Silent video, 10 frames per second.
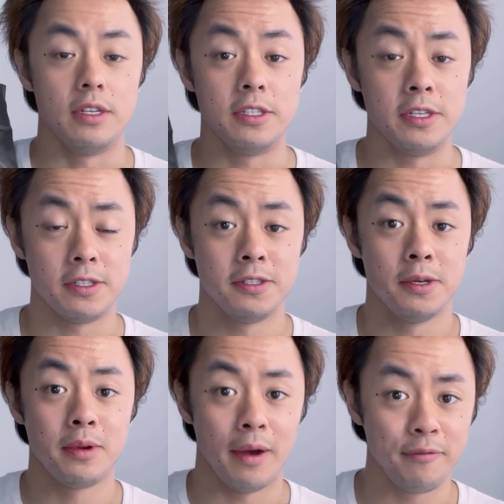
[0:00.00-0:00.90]
These sheets are
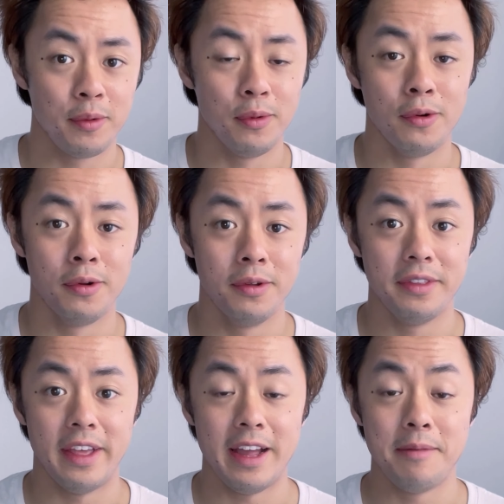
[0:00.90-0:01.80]
so comfortable
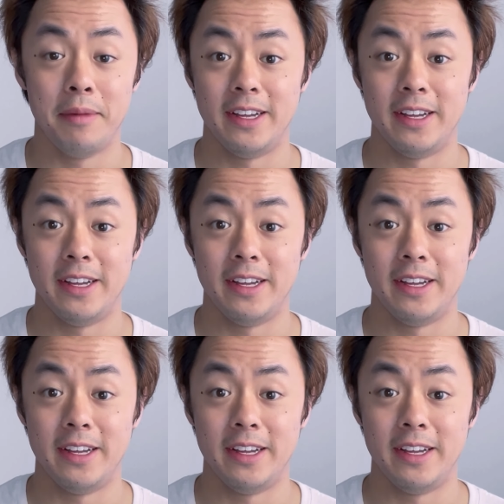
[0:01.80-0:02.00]
that my